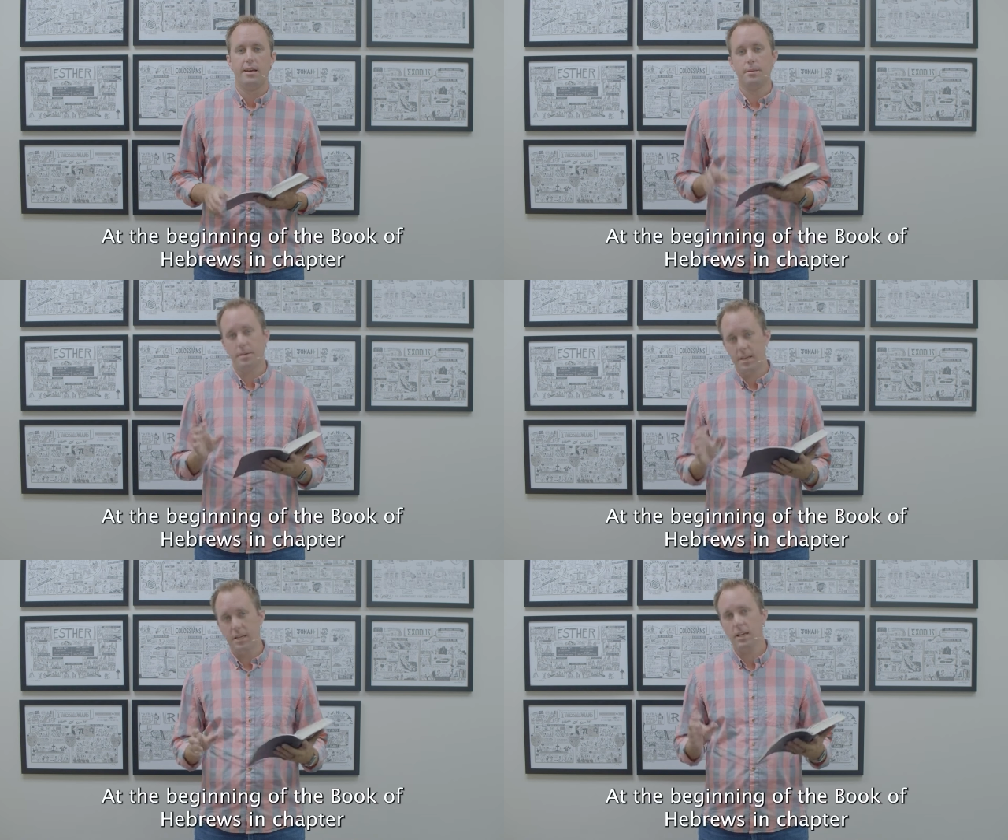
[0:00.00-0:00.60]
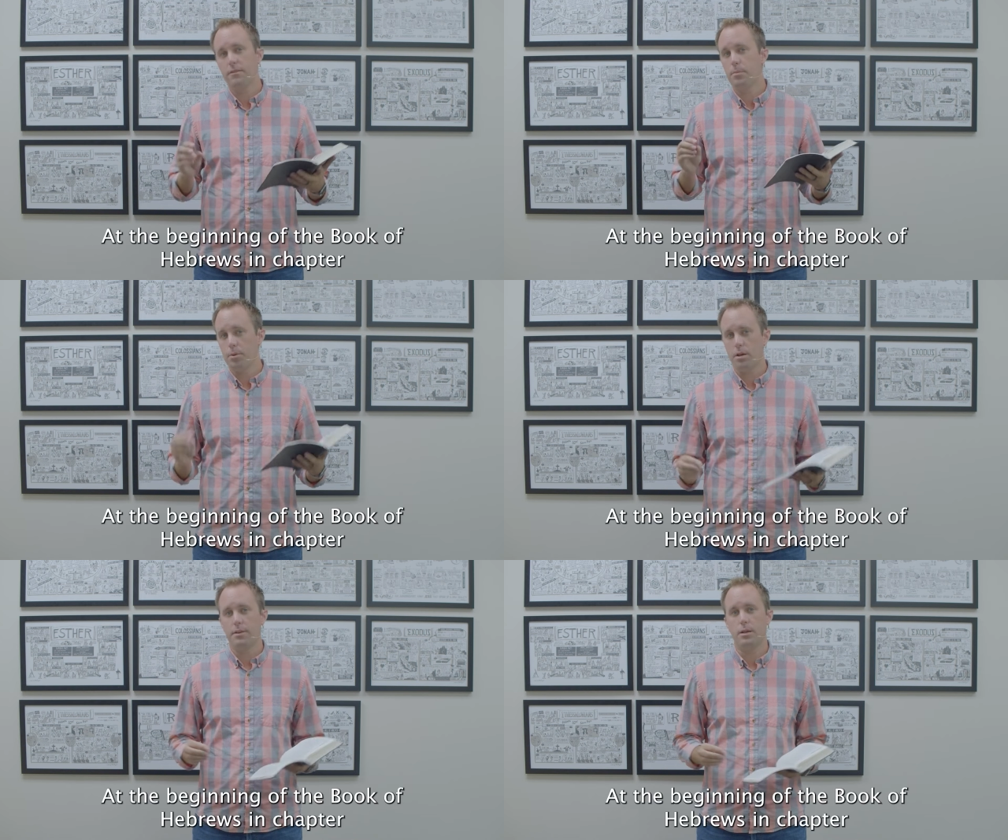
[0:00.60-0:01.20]
In the beginning of the
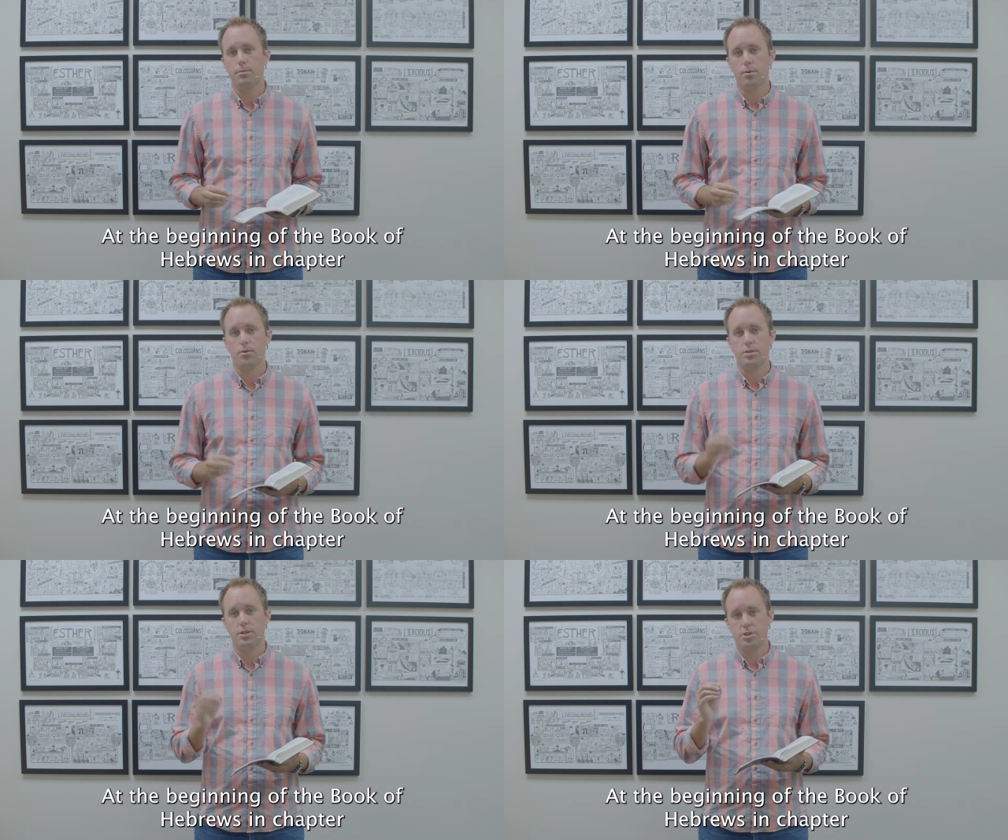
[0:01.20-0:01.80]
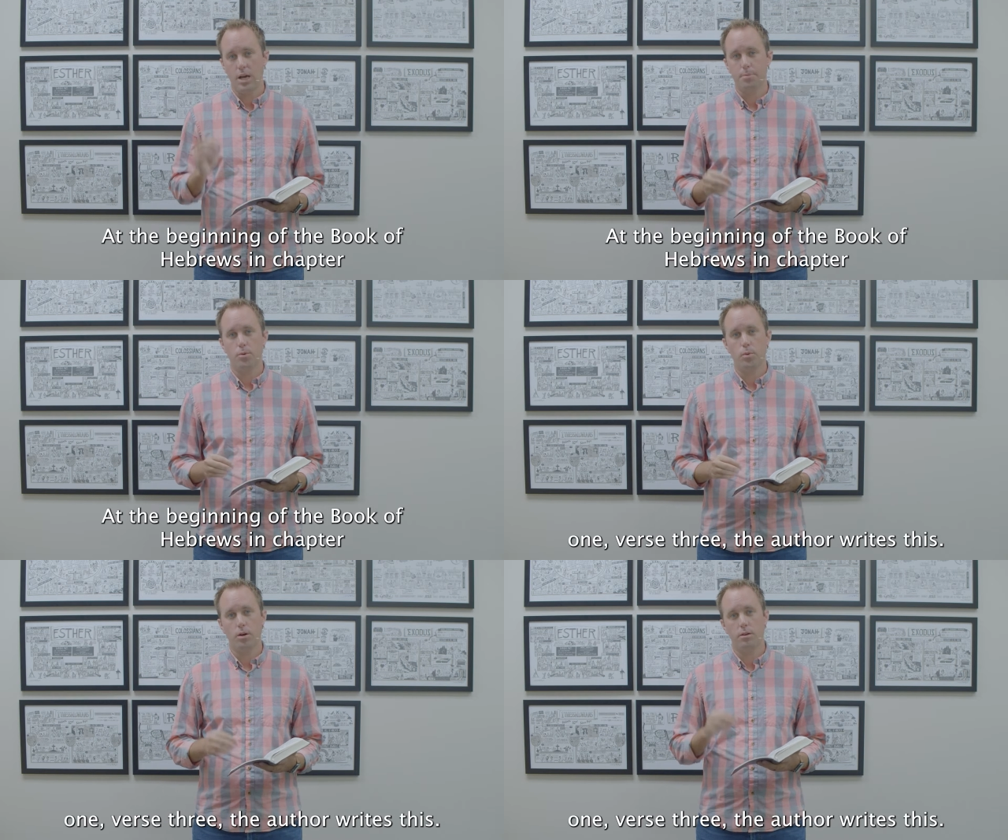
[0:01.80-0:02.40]
book of Hebrews, in
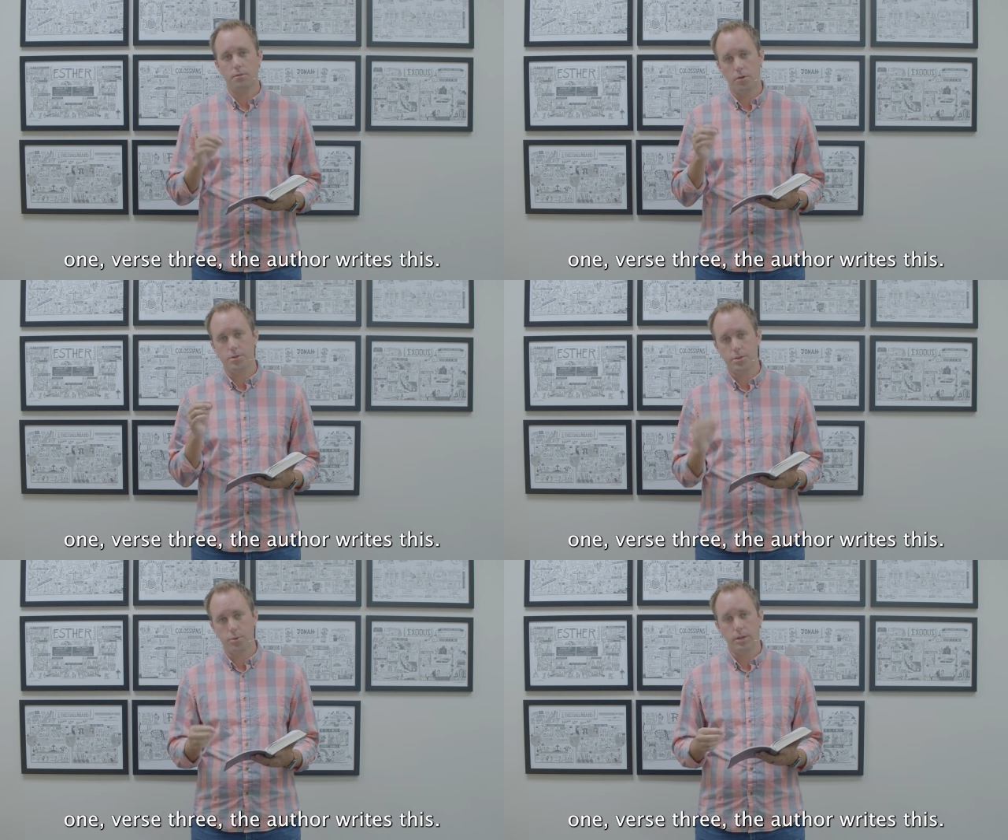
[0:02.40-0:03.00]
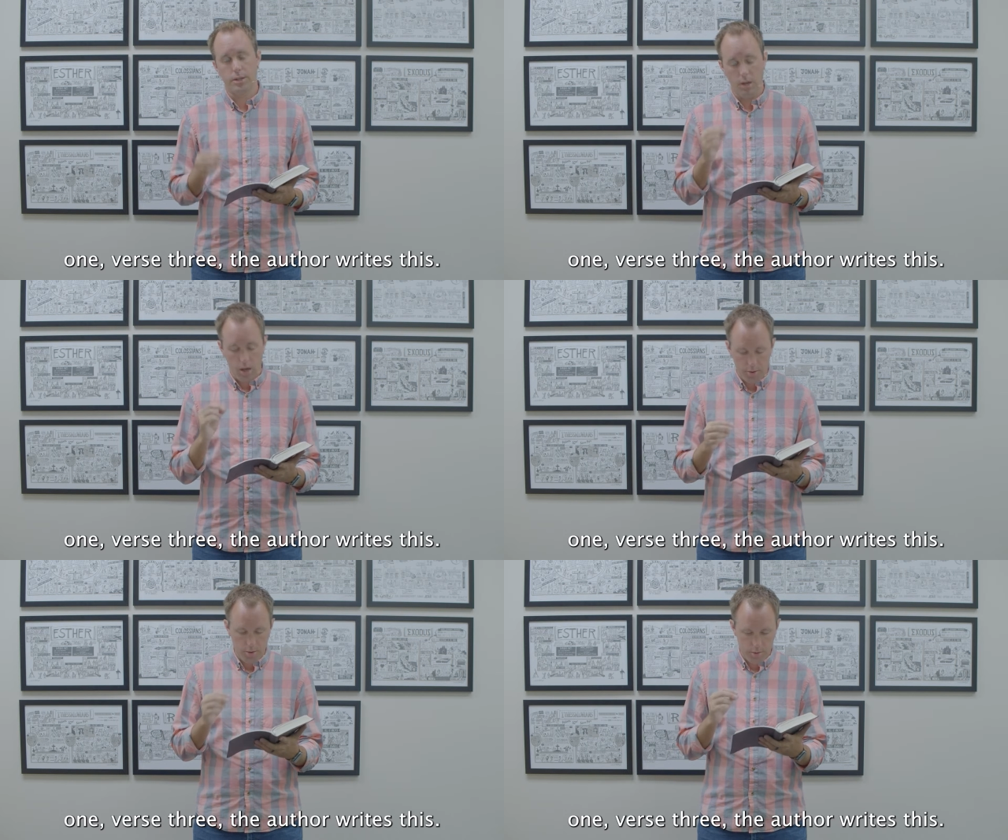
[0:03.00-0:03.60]
chapter 1, verse 3, the
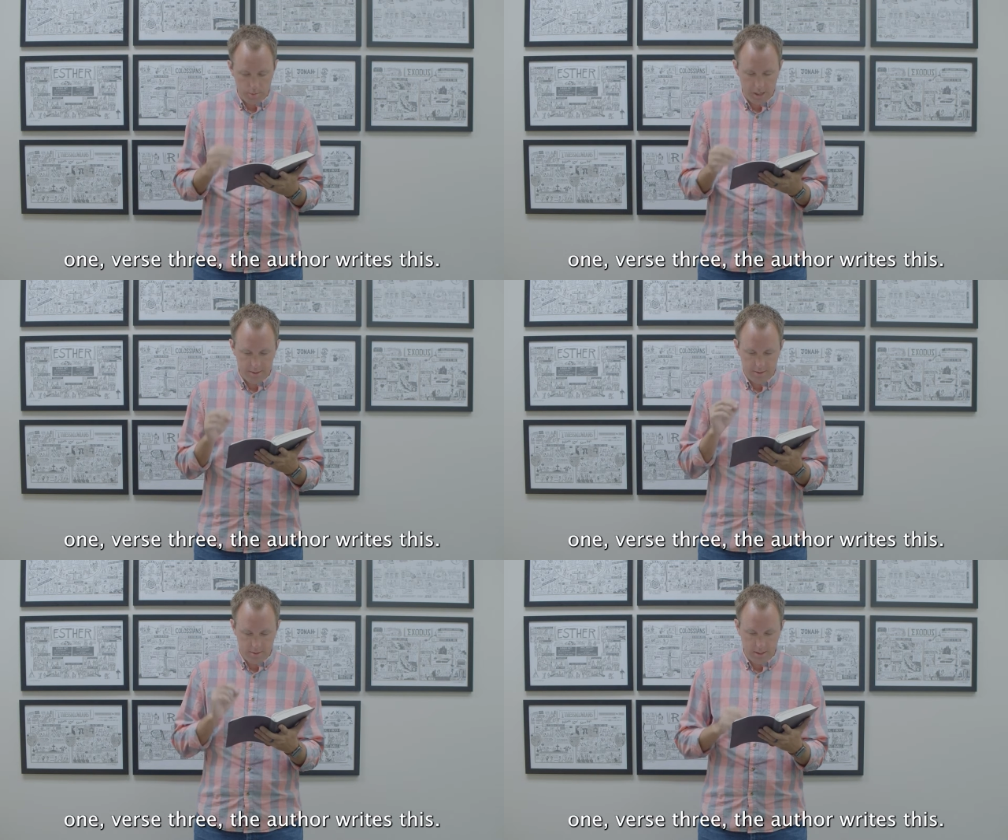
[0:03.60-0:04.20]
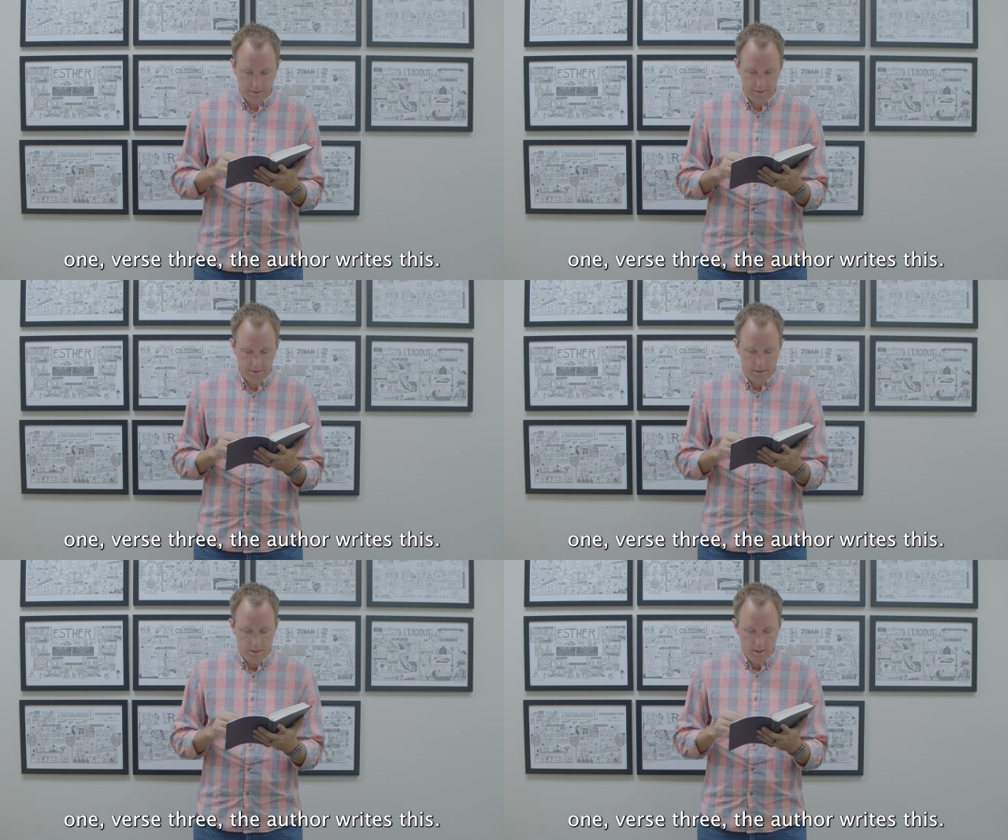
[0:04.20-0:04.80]
author writes this: